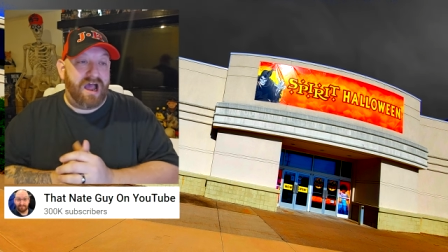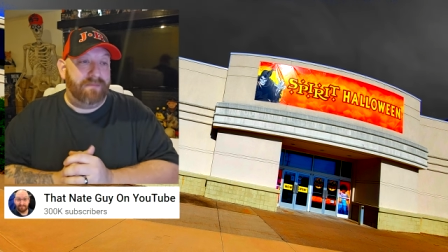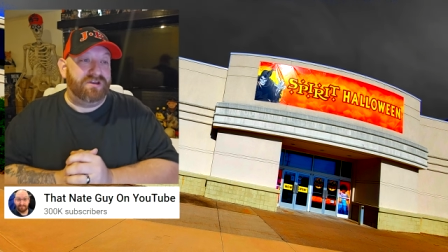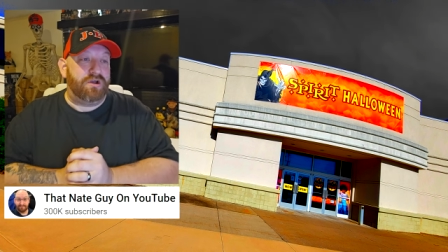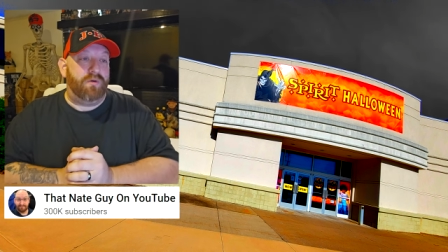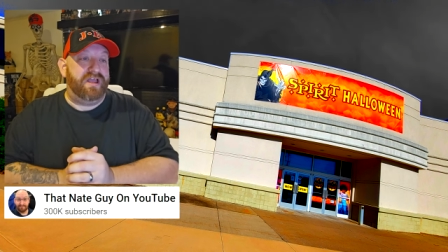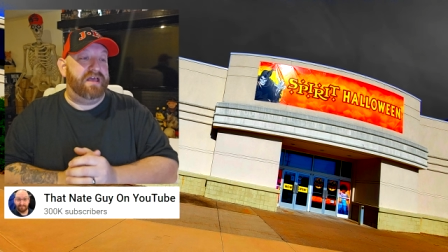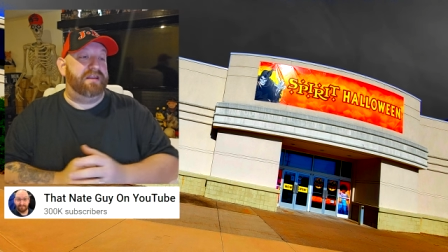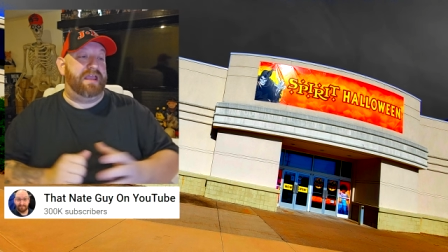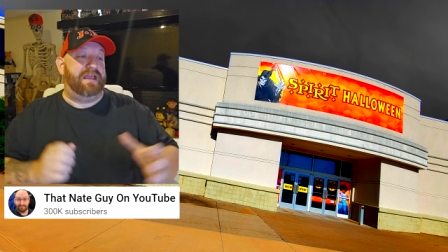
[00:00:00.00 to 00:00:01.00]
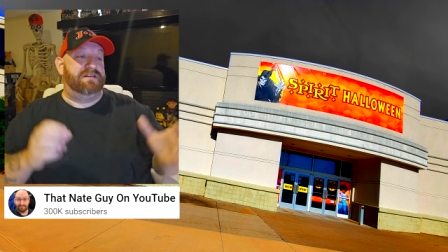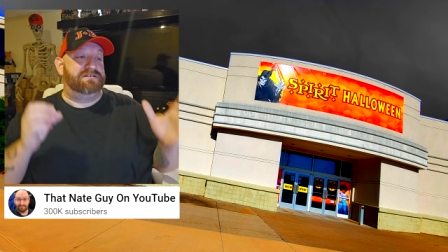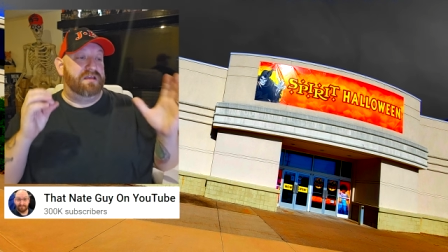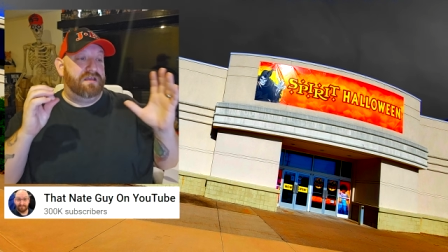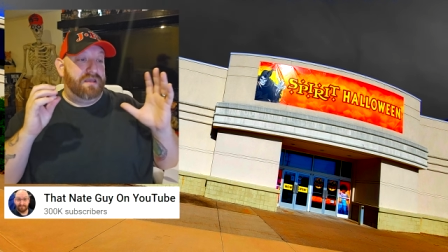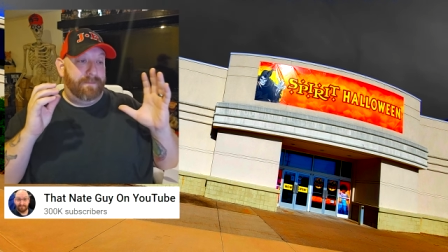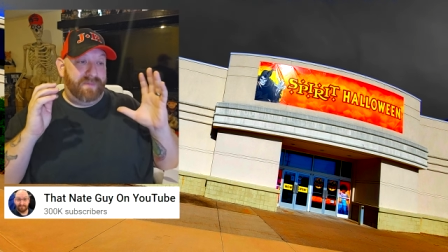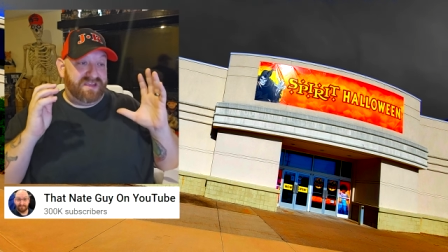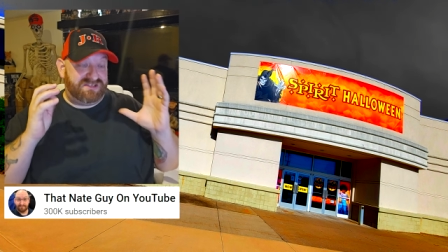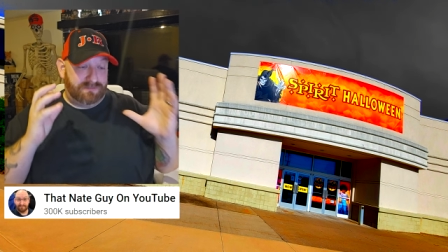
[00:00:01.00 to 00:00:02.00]
I'm going to go ahead and
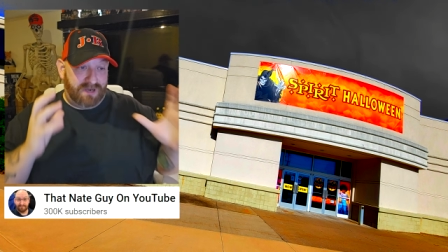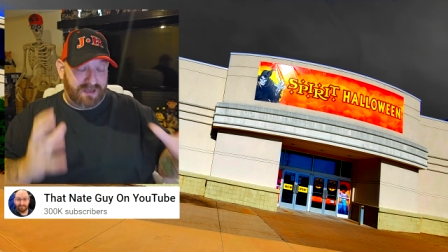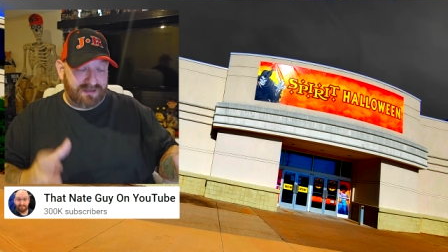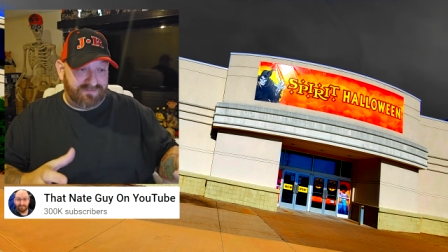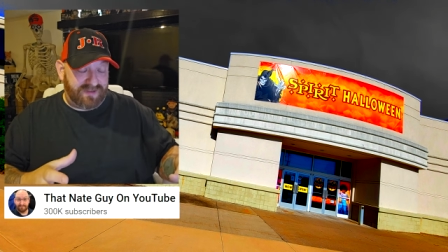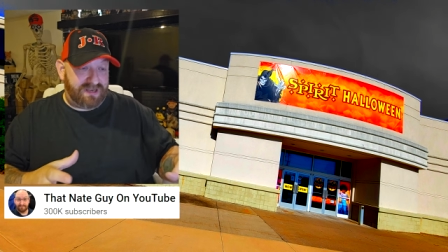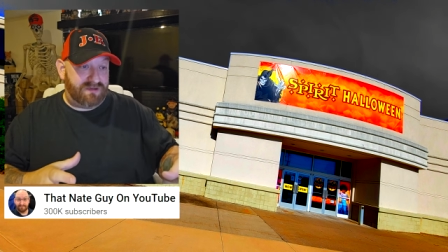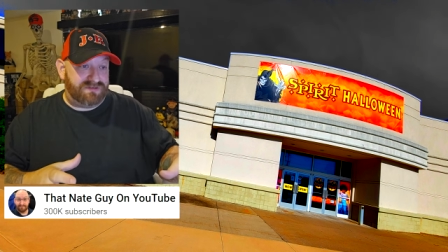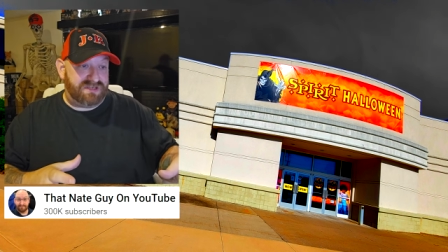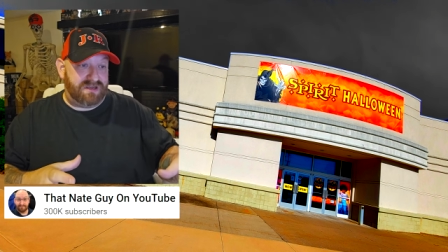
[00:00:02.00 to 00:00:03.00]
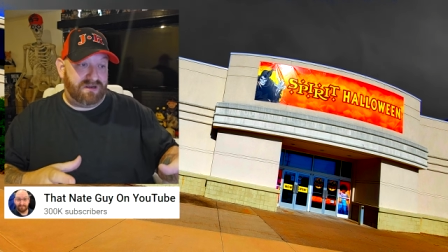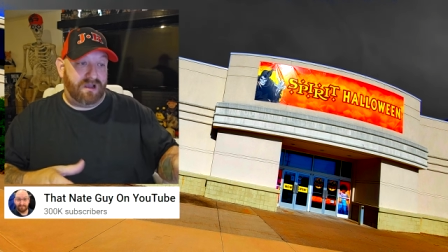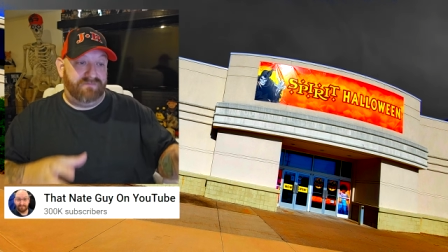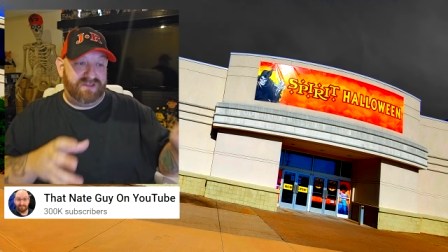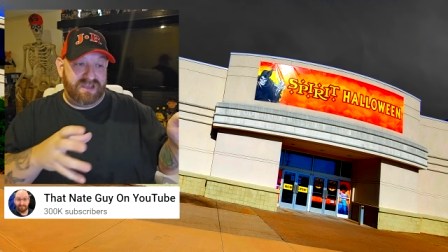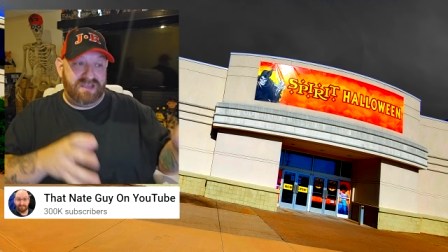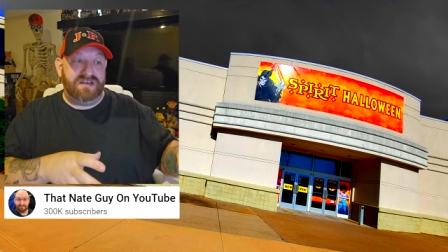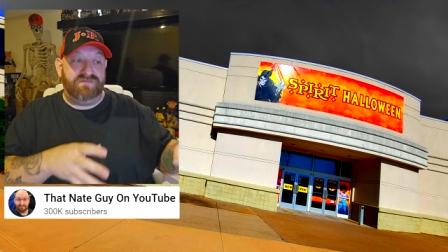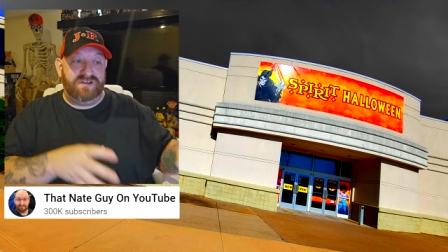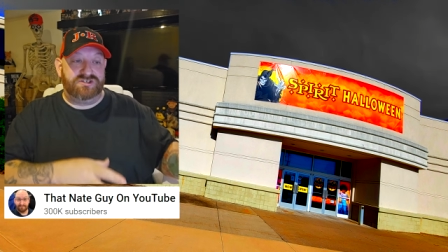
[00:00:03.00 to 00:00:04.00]
make some other videos here of the
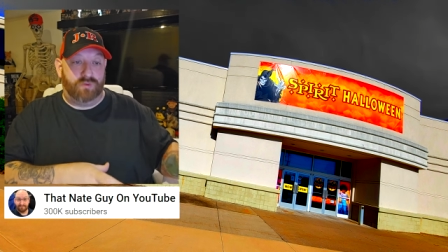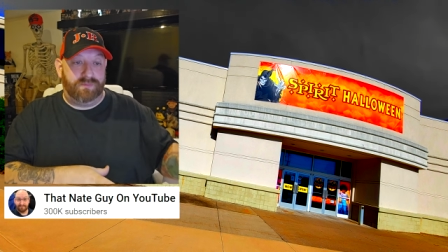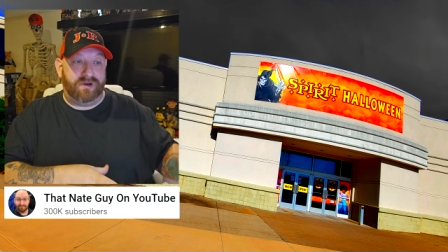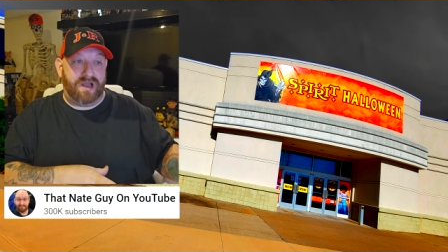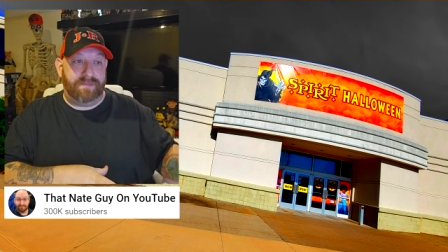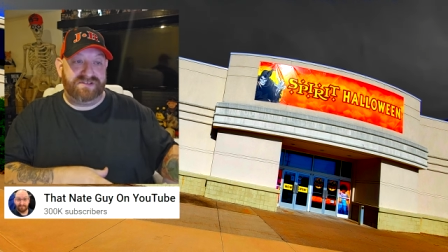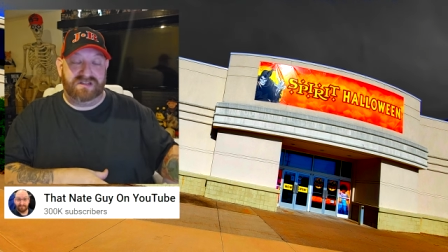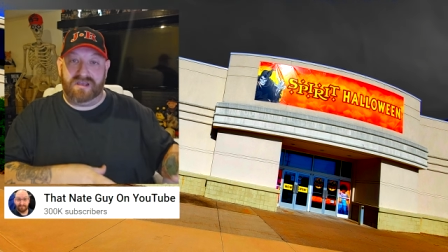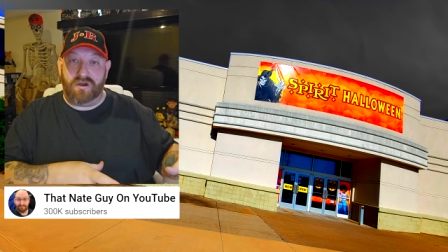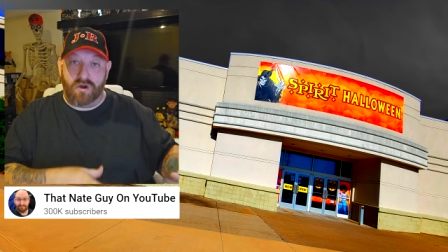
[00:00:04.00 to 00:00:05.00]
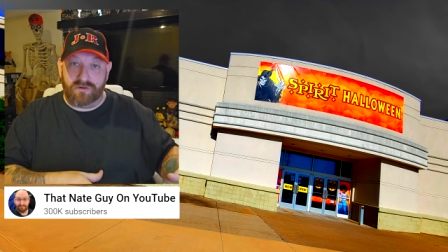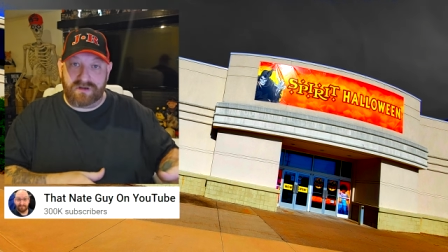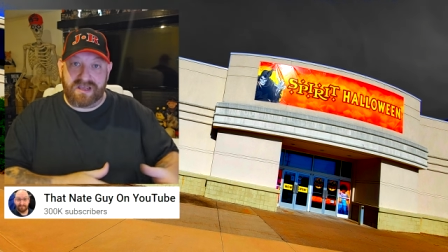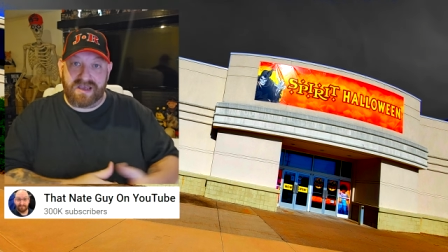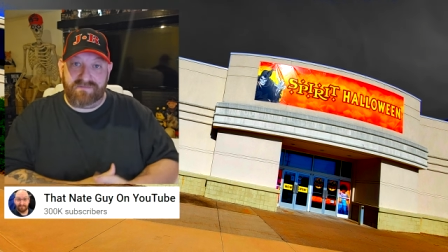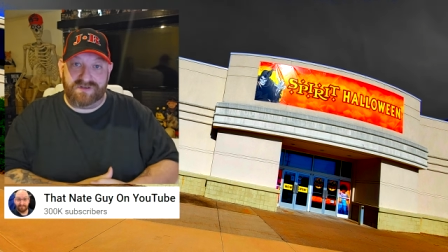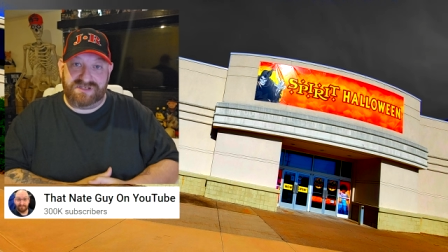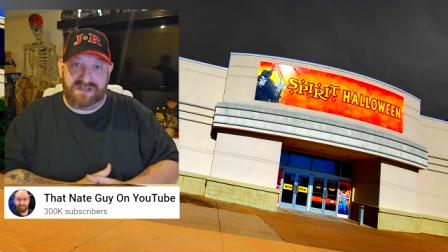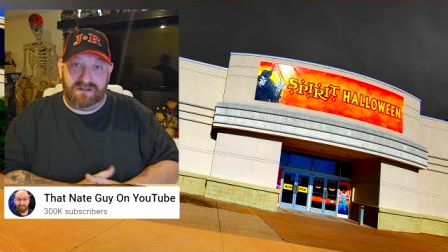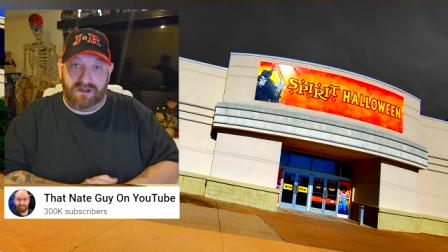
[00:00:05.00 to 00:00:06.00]
individual props that they already have for
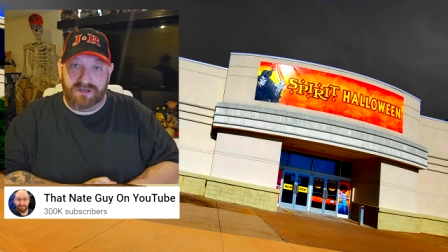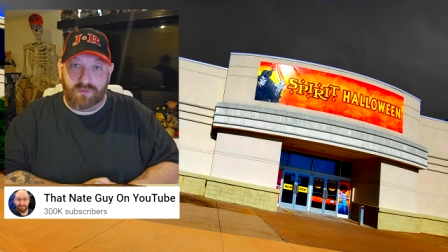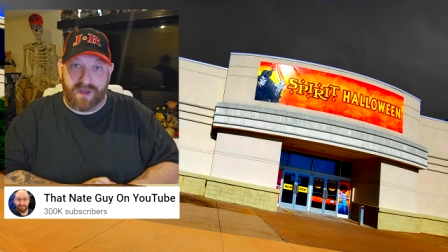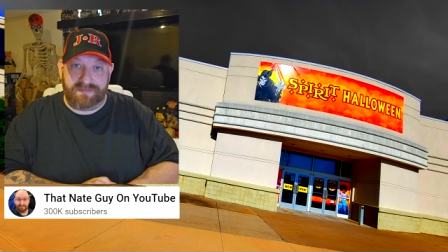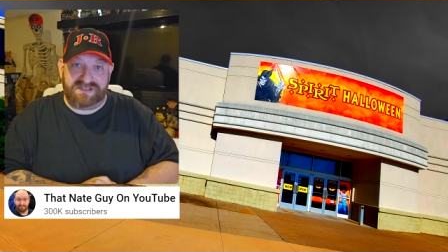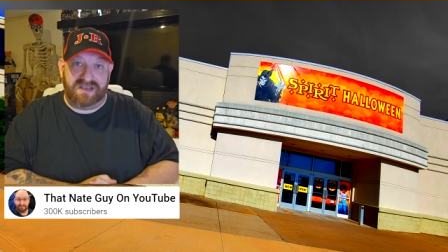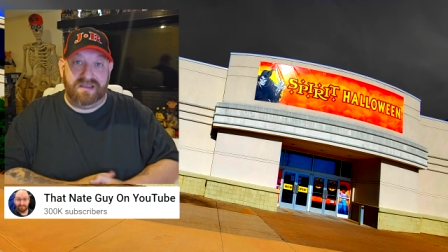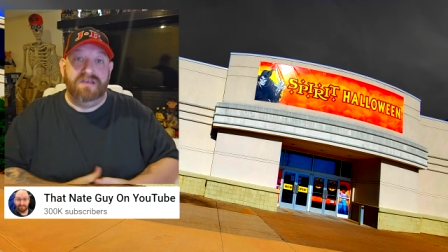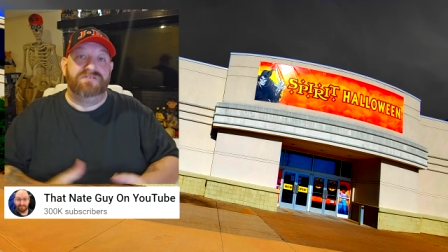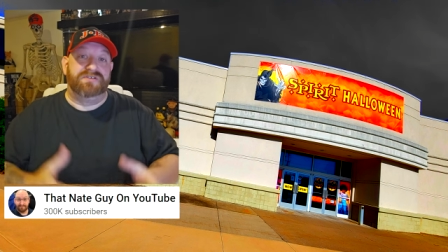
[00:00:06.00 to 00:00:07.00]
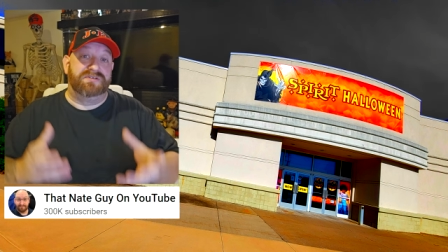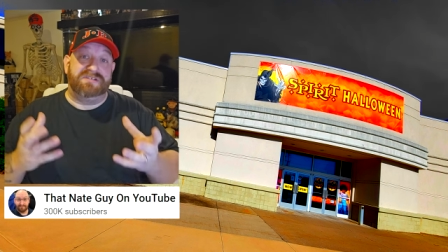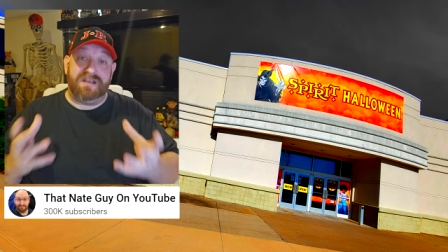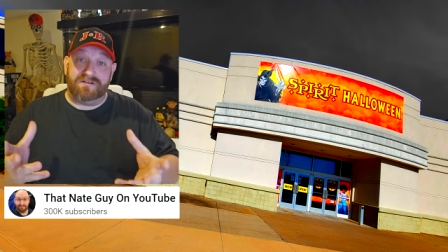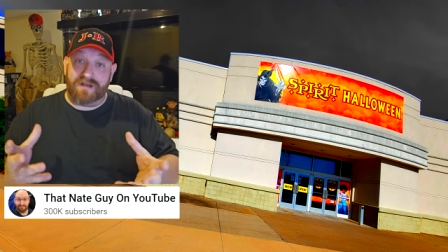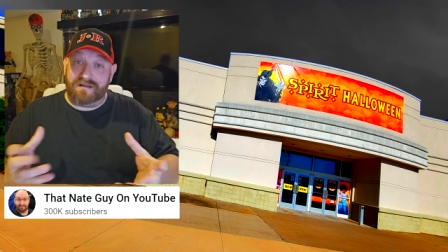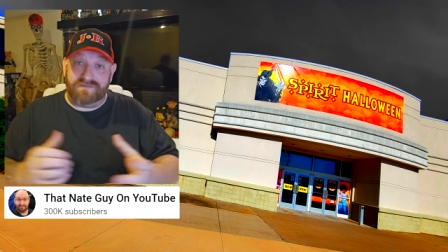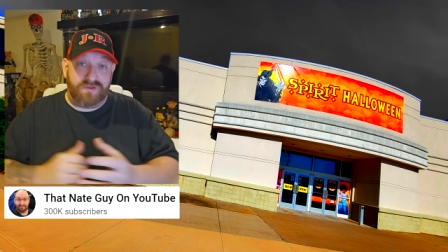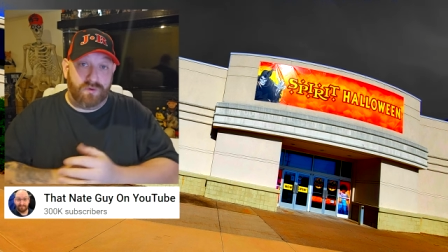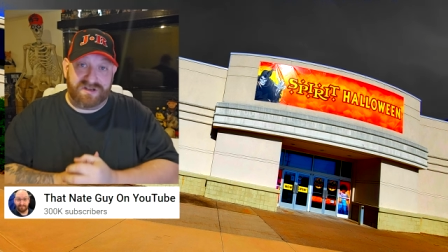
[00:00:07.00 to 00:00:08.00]
sale on the website. So stick around
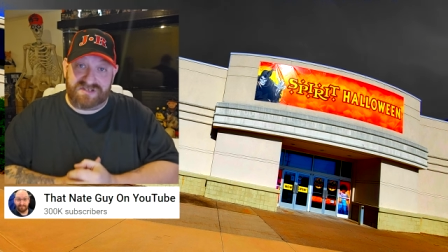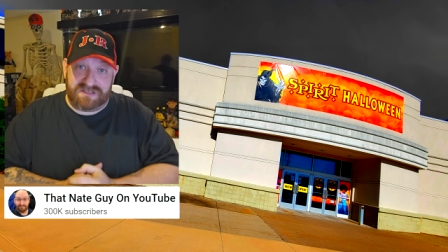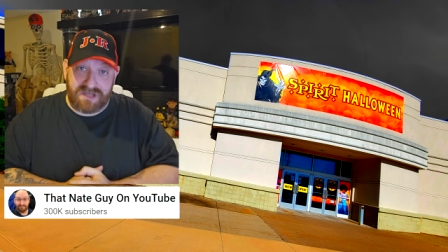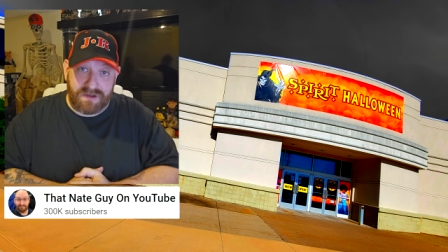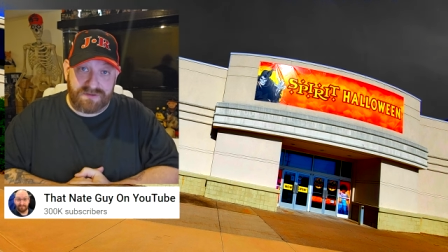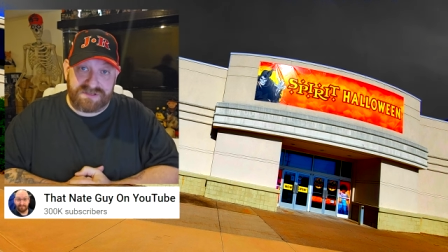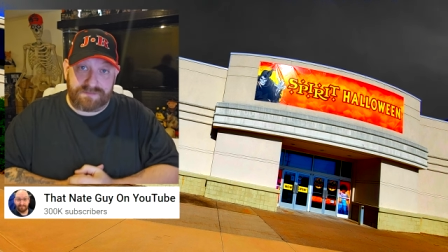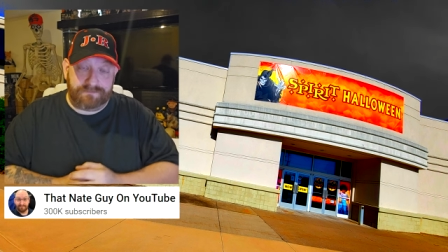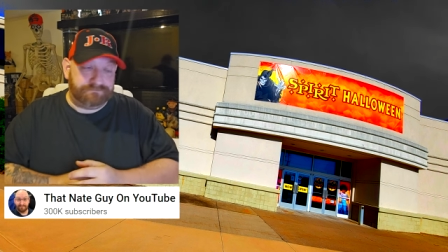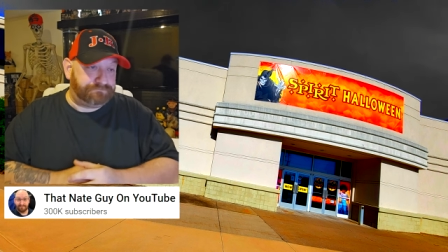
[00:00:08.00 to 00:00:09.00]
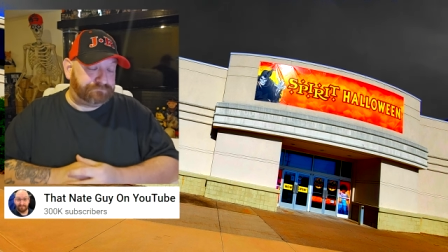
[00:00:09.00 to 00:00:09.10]
if you want to see those.